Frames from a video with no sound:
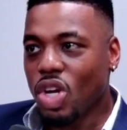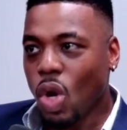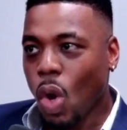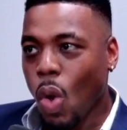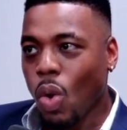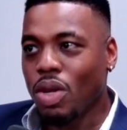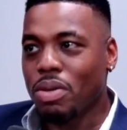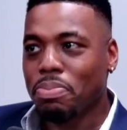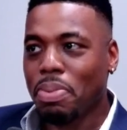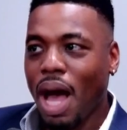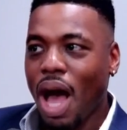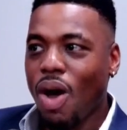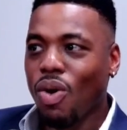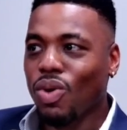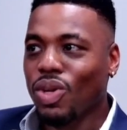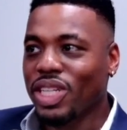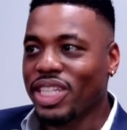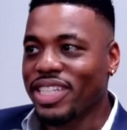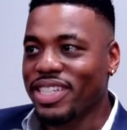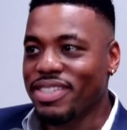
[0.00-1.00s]
Colin
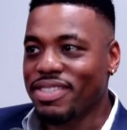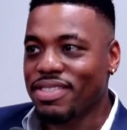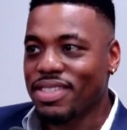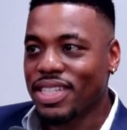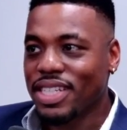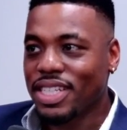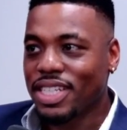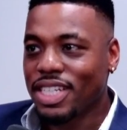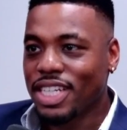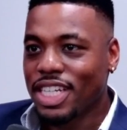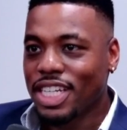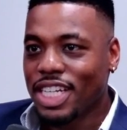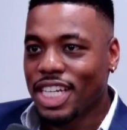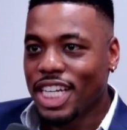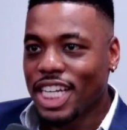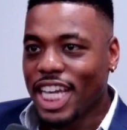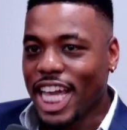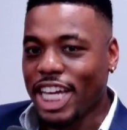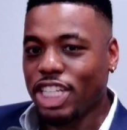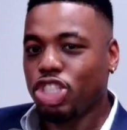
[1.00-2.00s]
Powell is
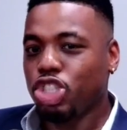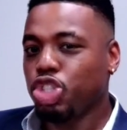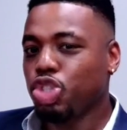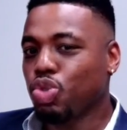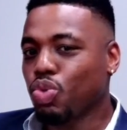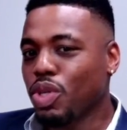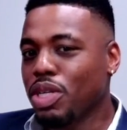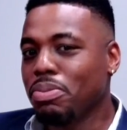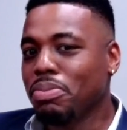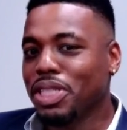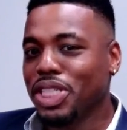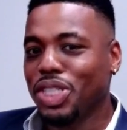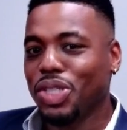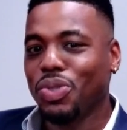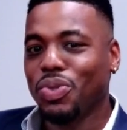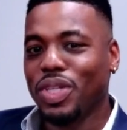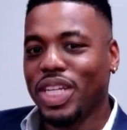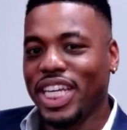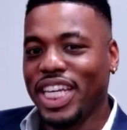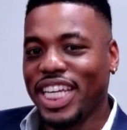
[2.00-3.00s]
extremely
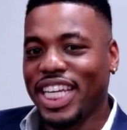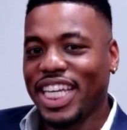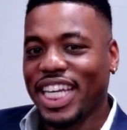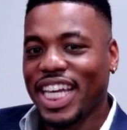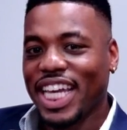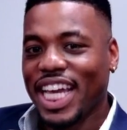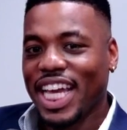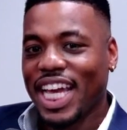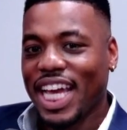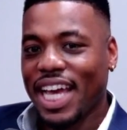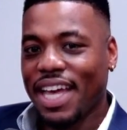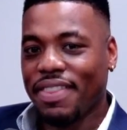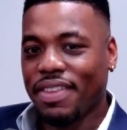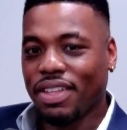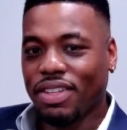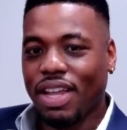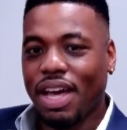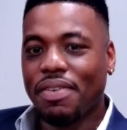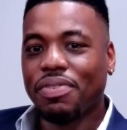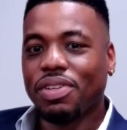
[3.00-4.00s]
unique in
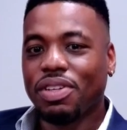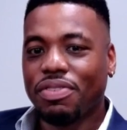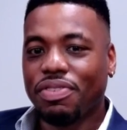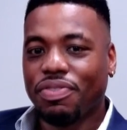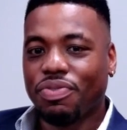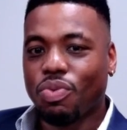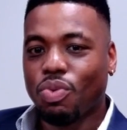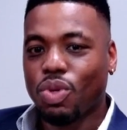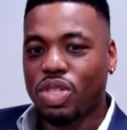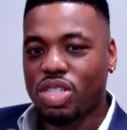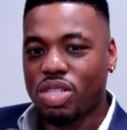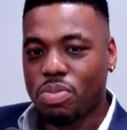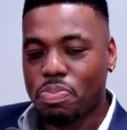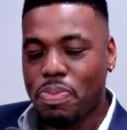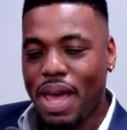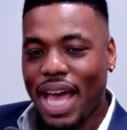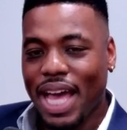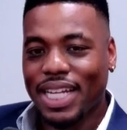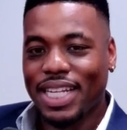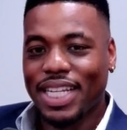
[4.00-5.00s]
the level of
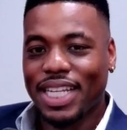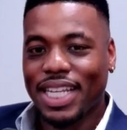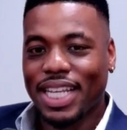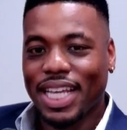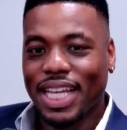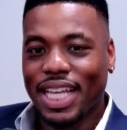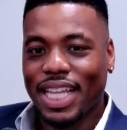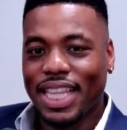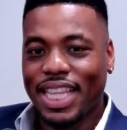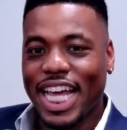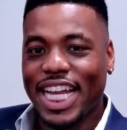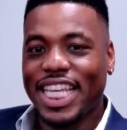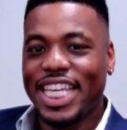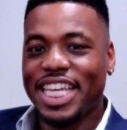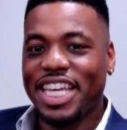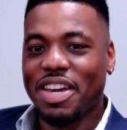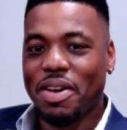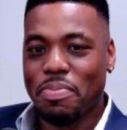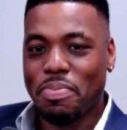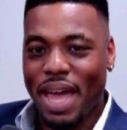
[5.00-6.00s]
respect that
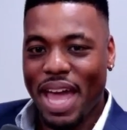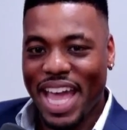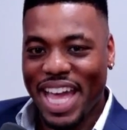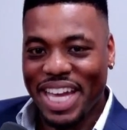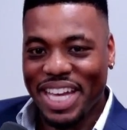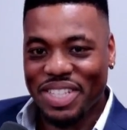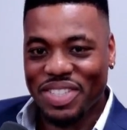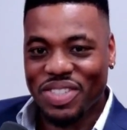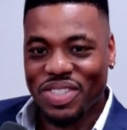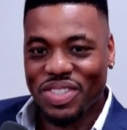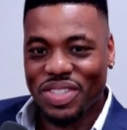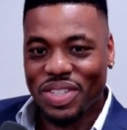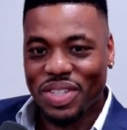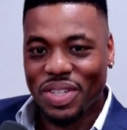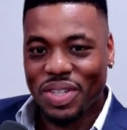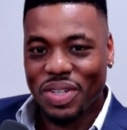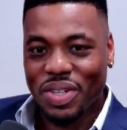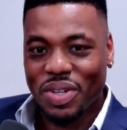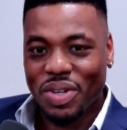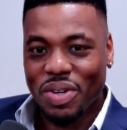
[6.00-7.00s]
he commands
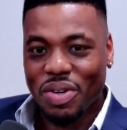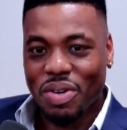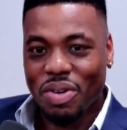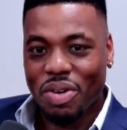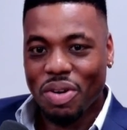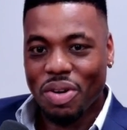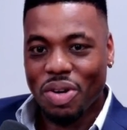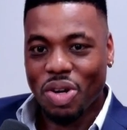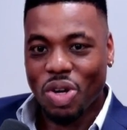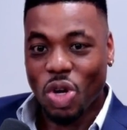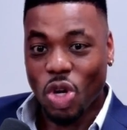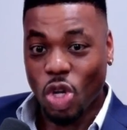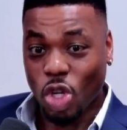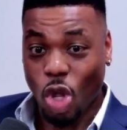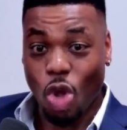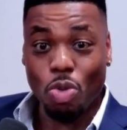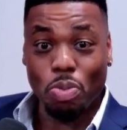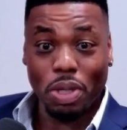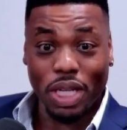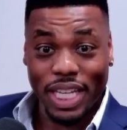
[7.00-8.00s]

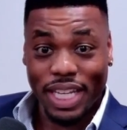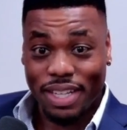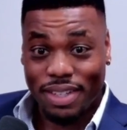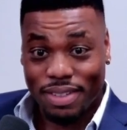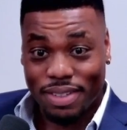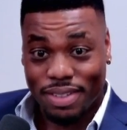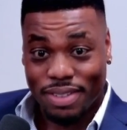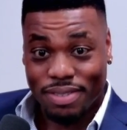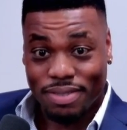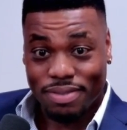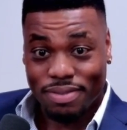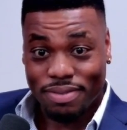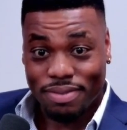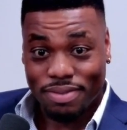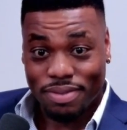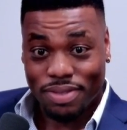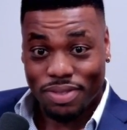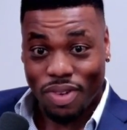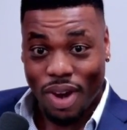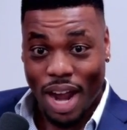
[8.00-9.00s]
globally.
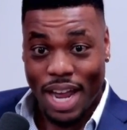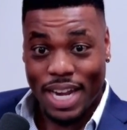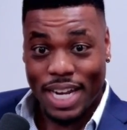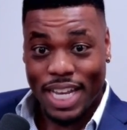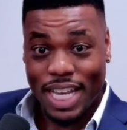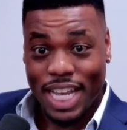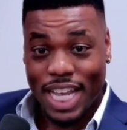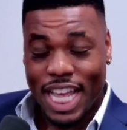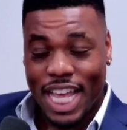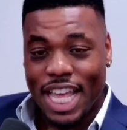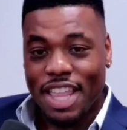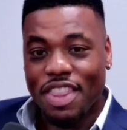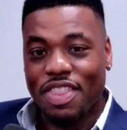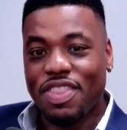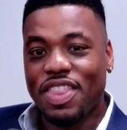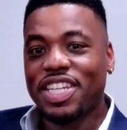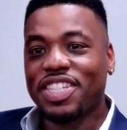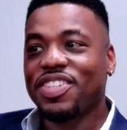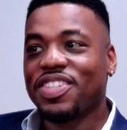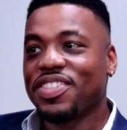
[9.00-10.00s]
Yeah. Right?
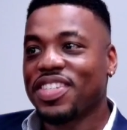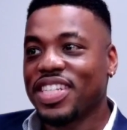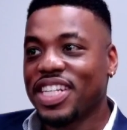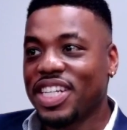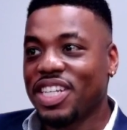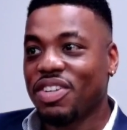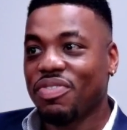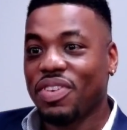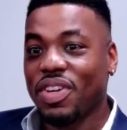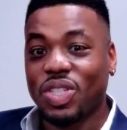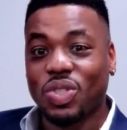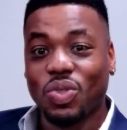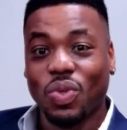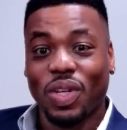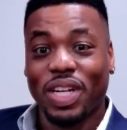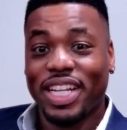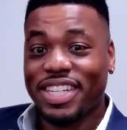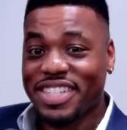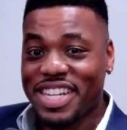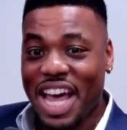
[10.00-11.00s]
This is an
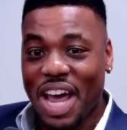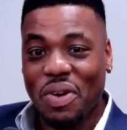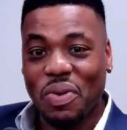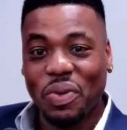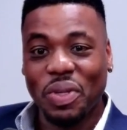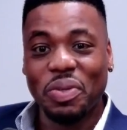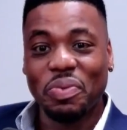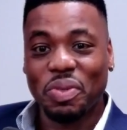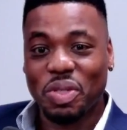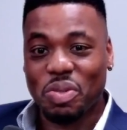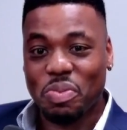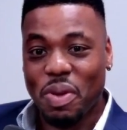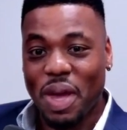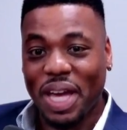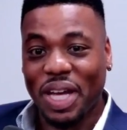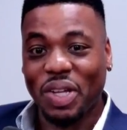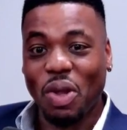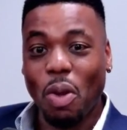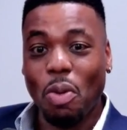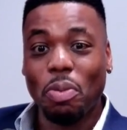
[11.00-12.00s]
individual, and it's not only
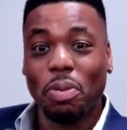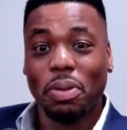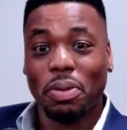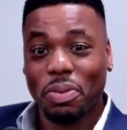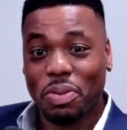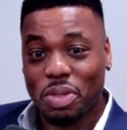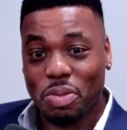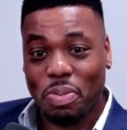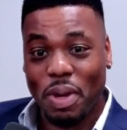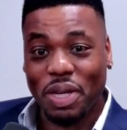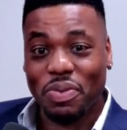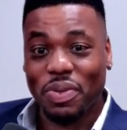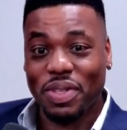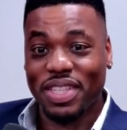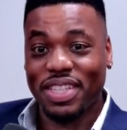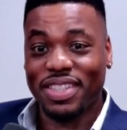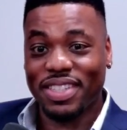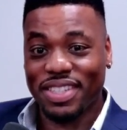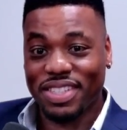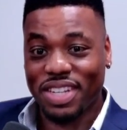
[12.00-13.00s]
respect globally, but respect
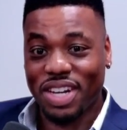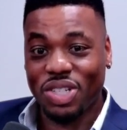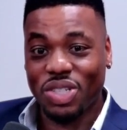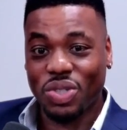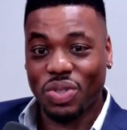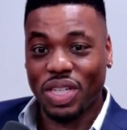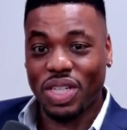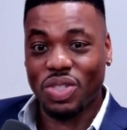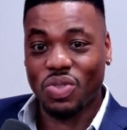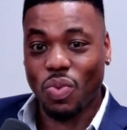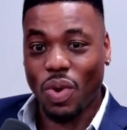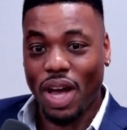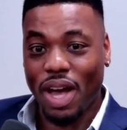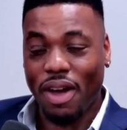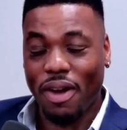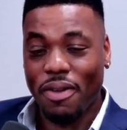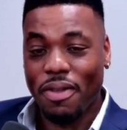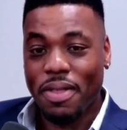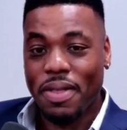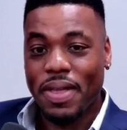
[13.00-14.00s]
within this country as
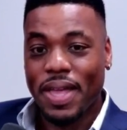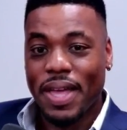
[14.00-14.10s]
well.